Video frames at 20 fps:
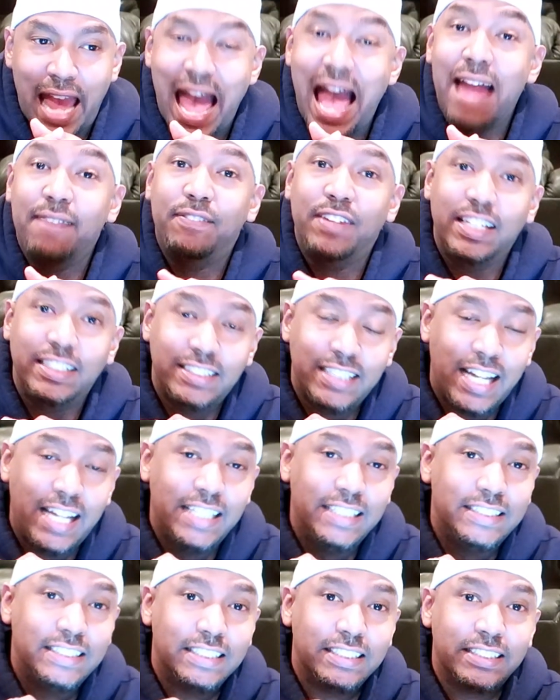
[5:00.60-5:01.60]

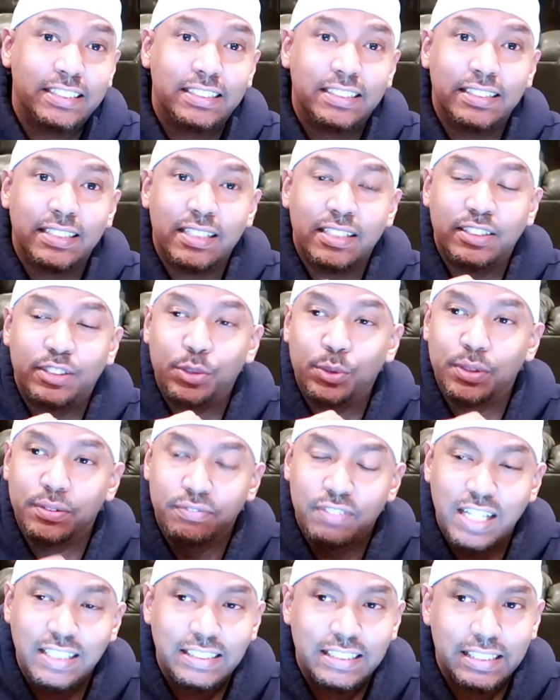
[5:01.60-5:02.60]
advantageous to
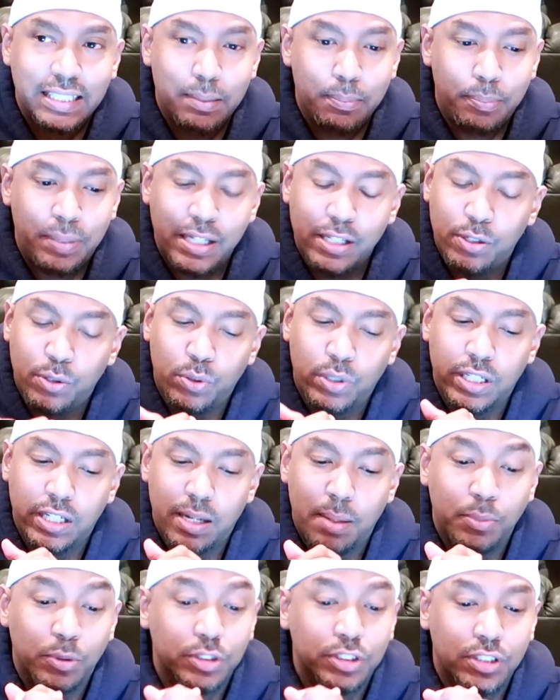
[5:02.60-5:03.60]
investing in Bitcoin,
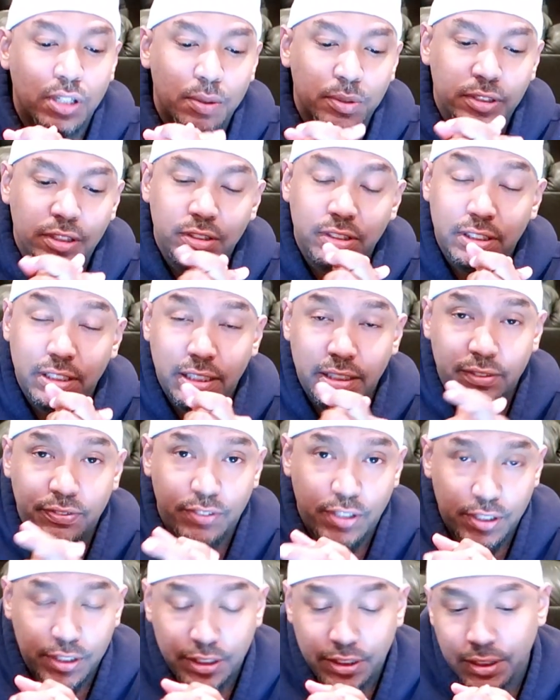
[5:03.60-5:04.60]
and I'm going to start with those things
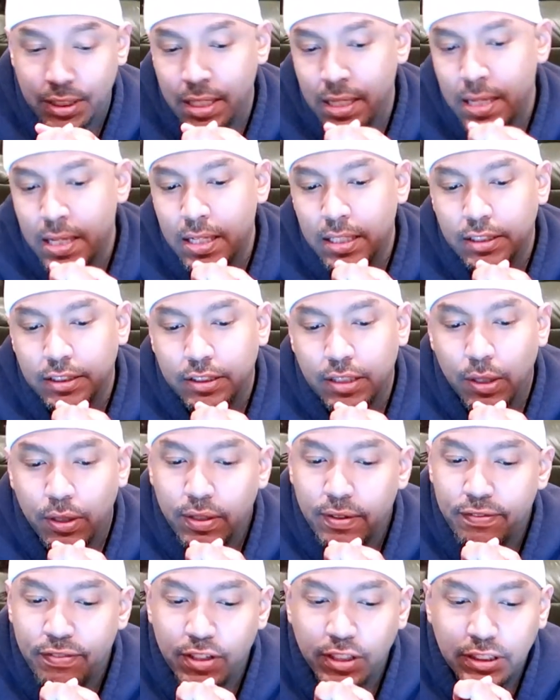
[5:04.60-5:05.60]
first.
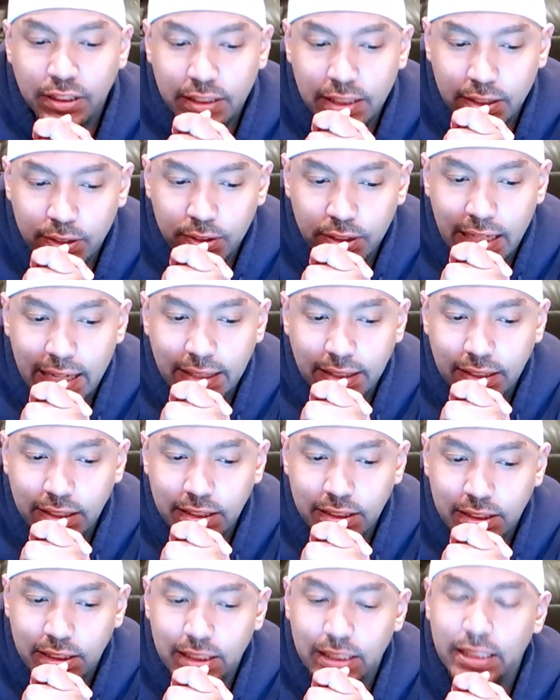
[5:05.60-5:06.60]
So the first thing on that
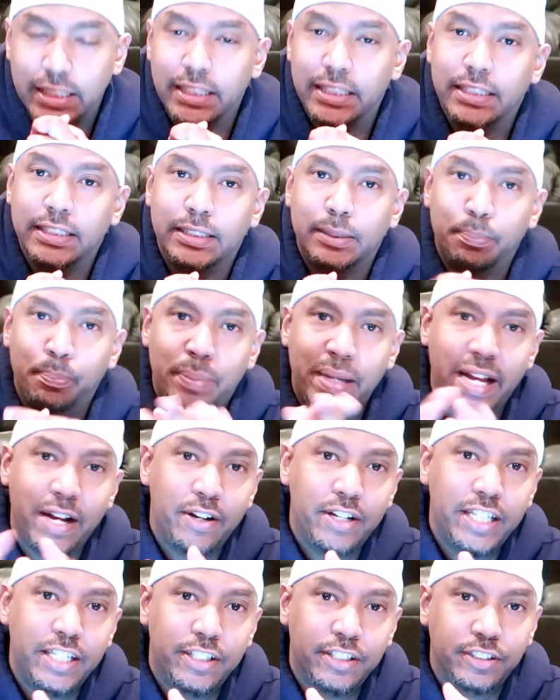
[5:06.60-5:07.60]
list is
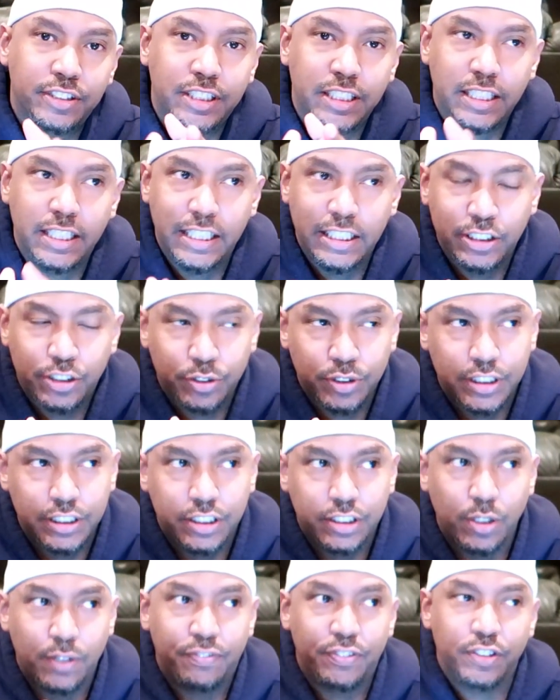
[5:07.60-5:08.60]
barrier to entry.
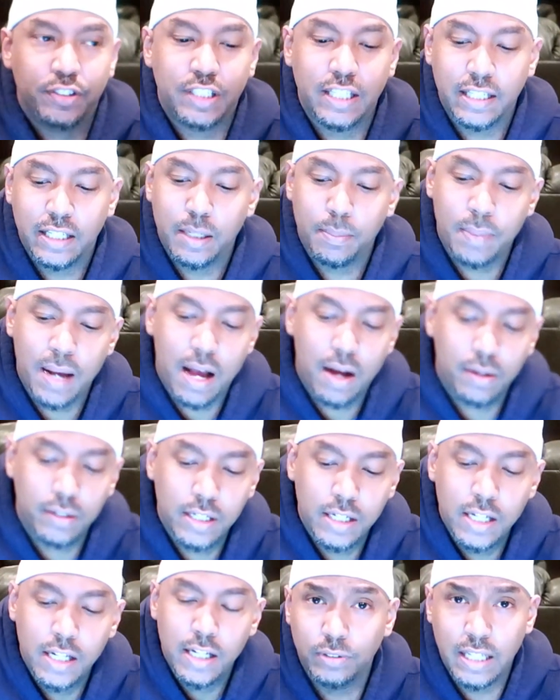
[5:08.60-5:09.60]
So if you're thinking
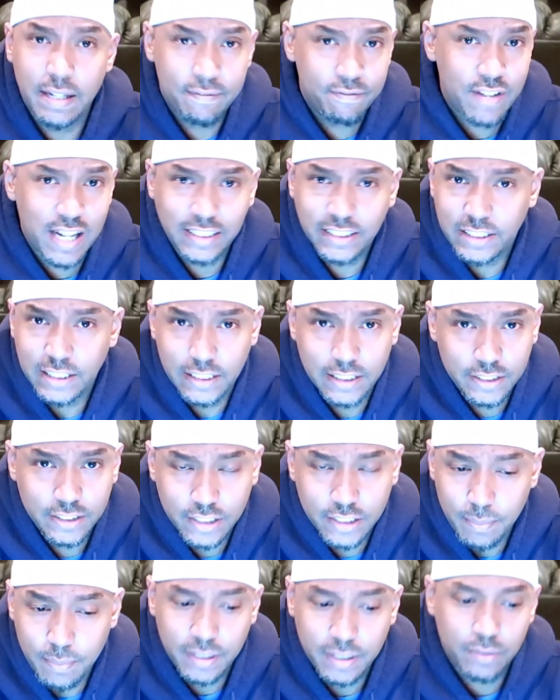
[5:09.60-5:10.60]
about investing in
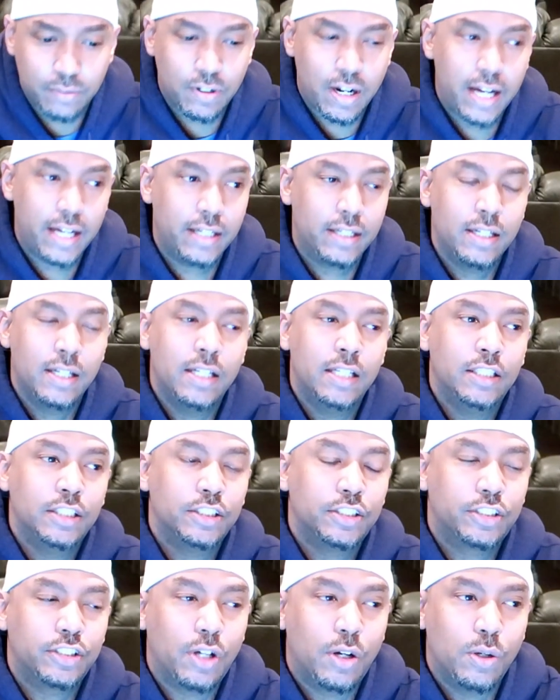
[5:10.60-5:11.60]
something, right?
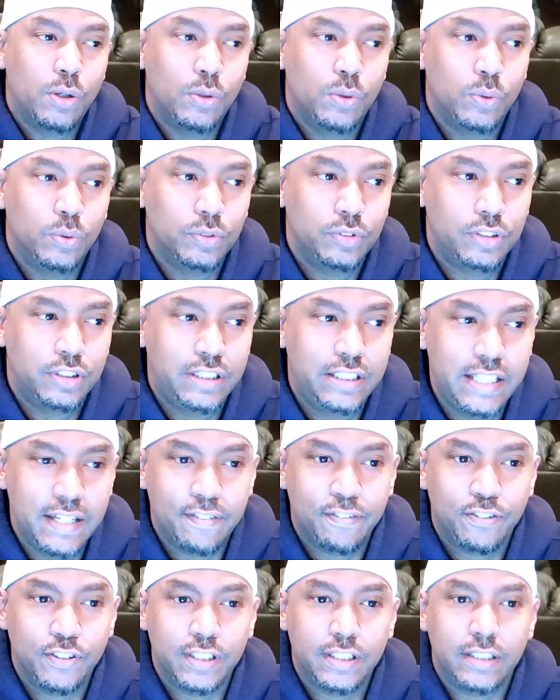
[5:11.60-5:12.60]
So
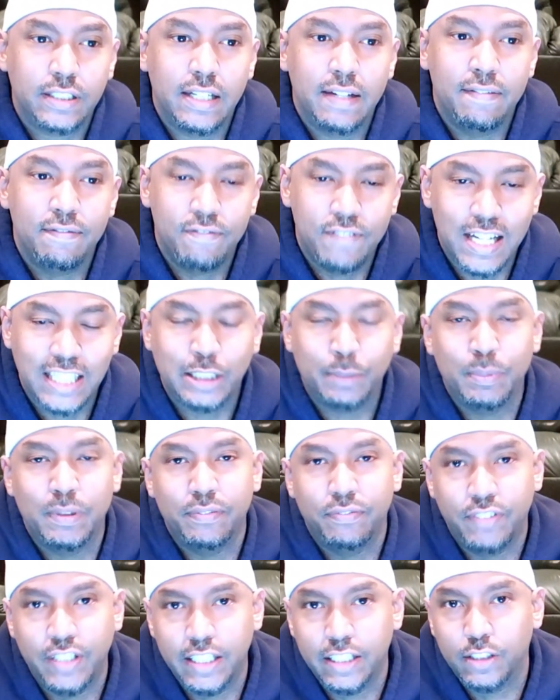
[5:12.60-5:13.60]
different
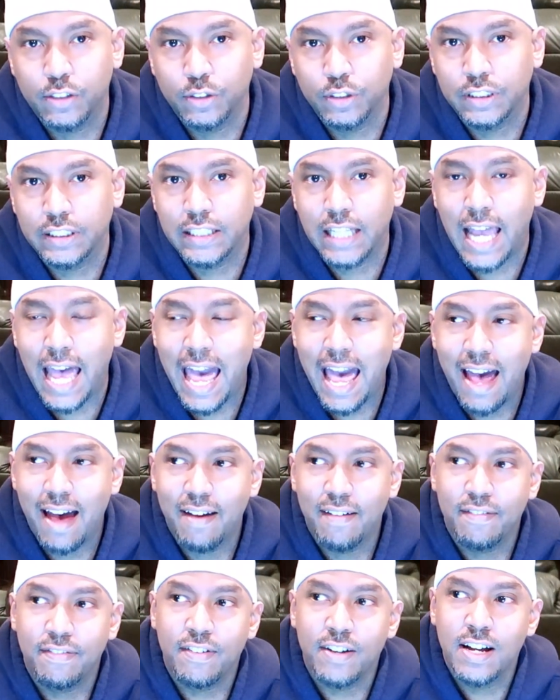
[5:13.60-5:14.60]
investment vehicles
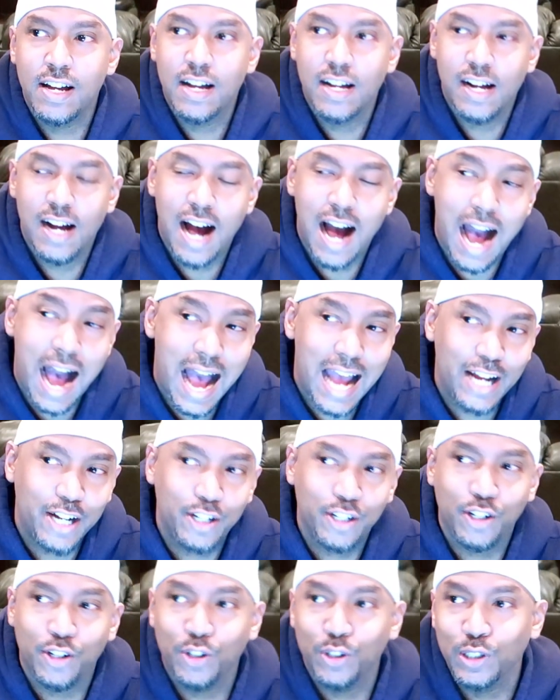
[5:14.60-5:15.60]
have
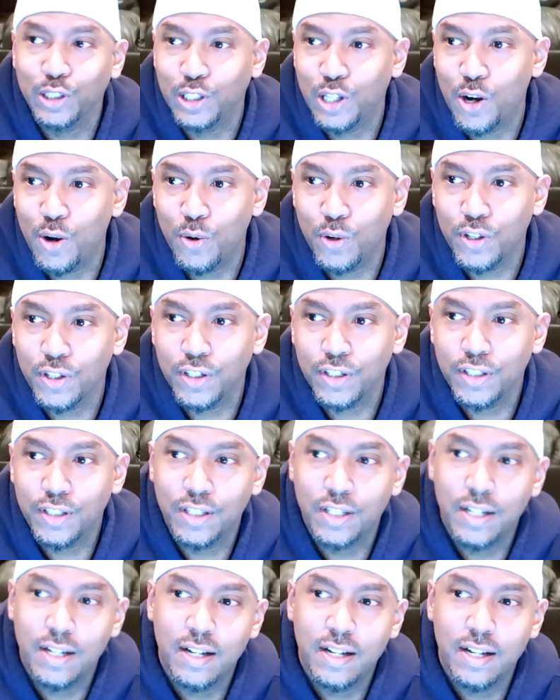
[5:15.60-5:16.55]
higher or lower